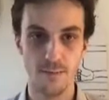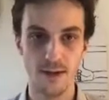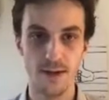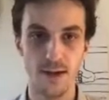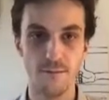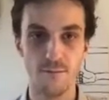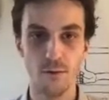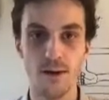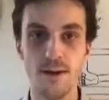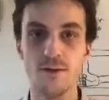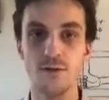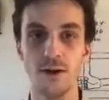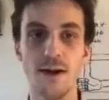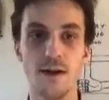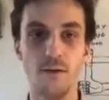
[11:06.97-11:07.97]
to be a free
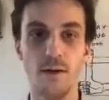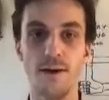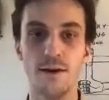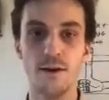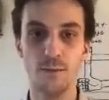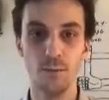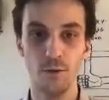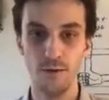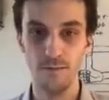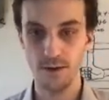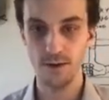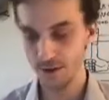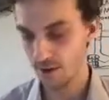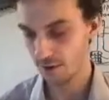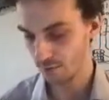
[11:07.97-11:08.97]
strictly graded commutative
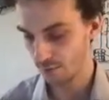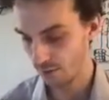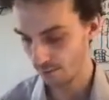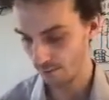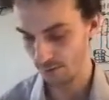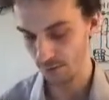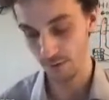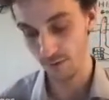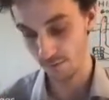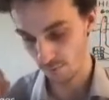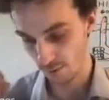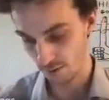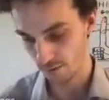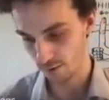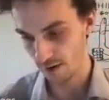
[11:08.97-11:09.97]
DG algebra, sorry,
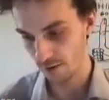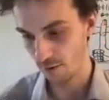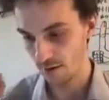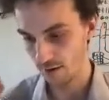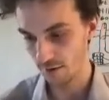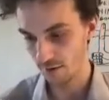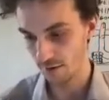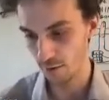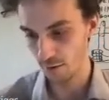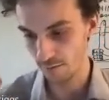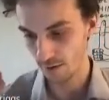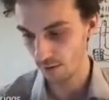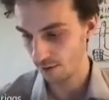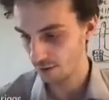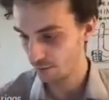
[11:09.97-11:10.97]
free strictly graded
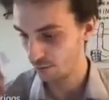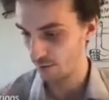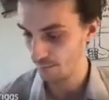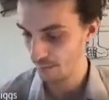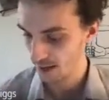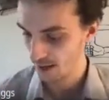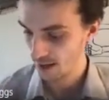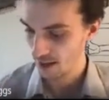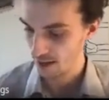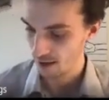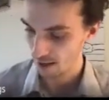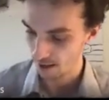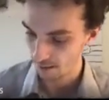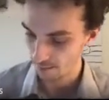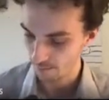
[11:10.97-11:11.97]
commutative R algebra,
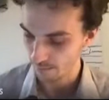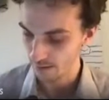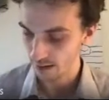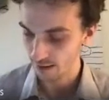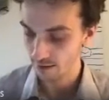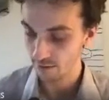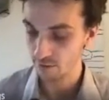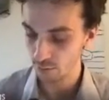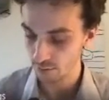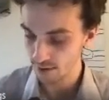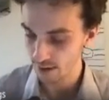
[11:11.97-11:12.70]
um, then it is called